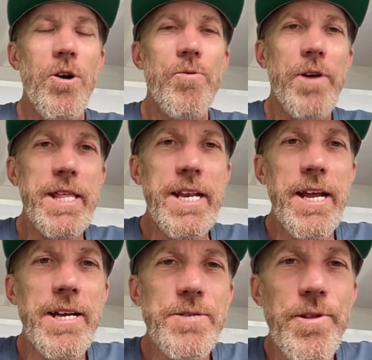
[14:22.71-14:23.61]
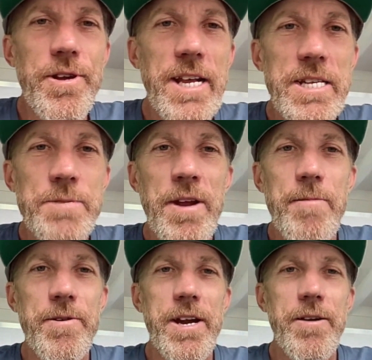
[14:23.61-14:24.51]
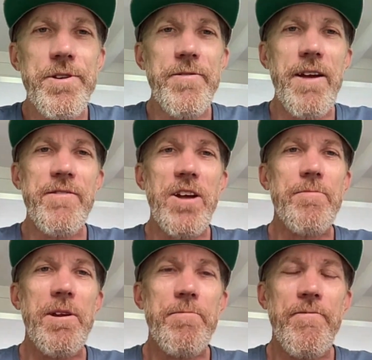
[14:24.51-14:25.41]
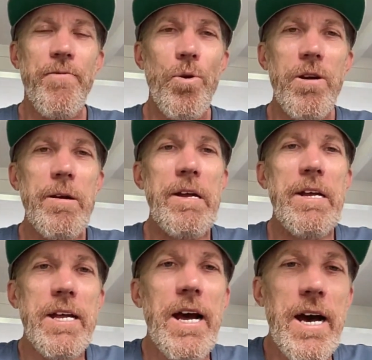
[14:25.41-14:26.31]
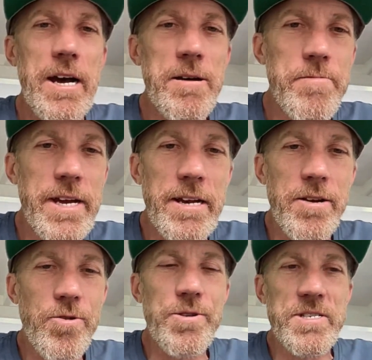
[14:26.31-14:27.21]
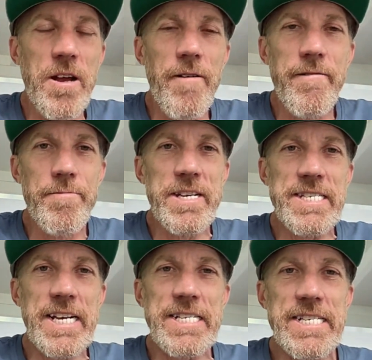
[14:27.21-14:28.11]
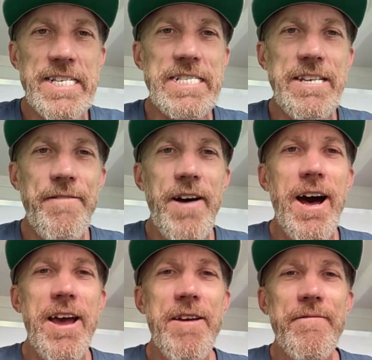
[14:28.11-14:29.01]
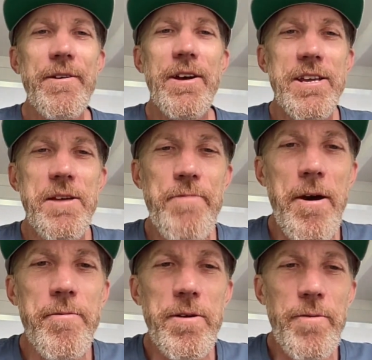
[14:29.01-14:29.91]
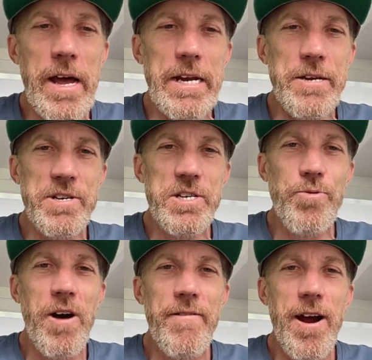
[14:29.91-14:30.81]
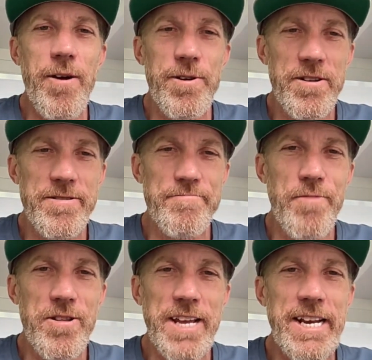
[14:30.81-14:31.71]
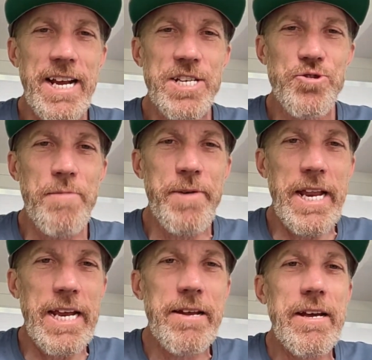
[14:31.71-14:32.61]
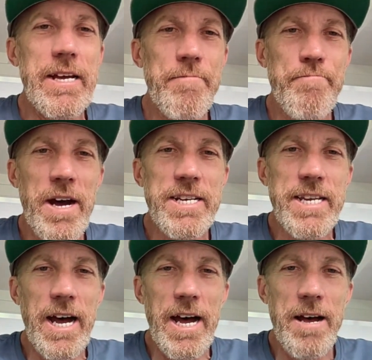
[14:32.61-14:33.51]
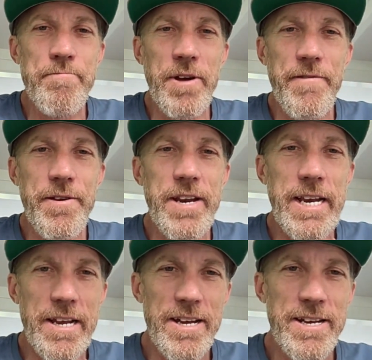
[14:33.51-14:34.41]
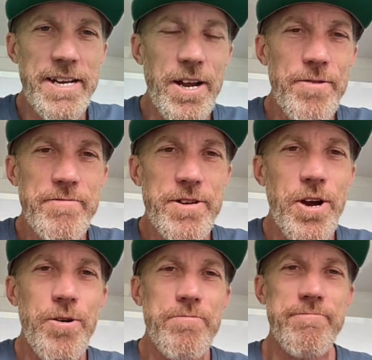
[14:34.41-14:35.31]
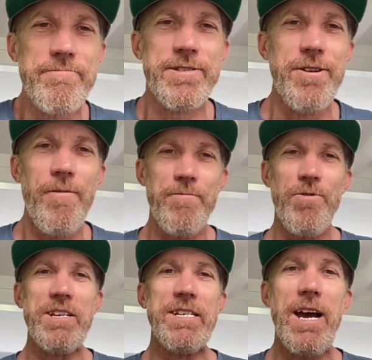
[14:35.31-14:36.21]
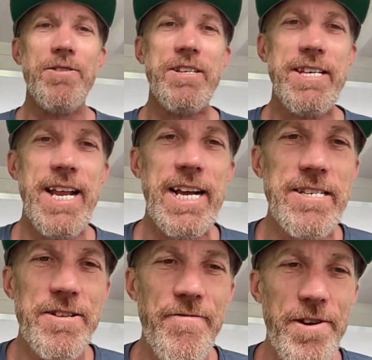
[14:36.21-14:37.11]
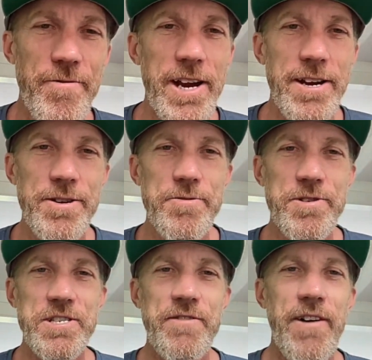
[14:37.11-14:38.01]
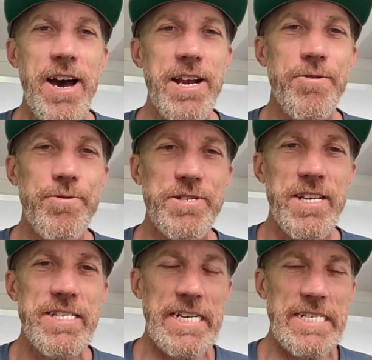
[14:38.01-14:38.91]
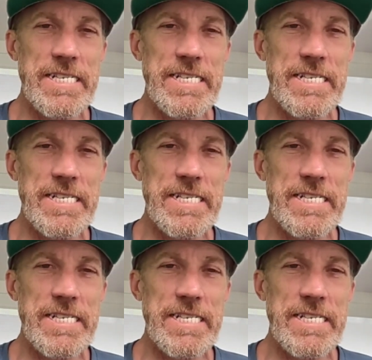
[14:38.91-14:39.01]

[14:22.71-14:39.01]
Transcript: Oh, and then as we're looking at the speedometer here, you and I have talked about it before. It cruises comfortably 60, 65. You probably wouldn't want to do a 12-hour multi-day trip in it. But if you need to, go from one town to the next on the freeway, you're doing just fine cruising at 60.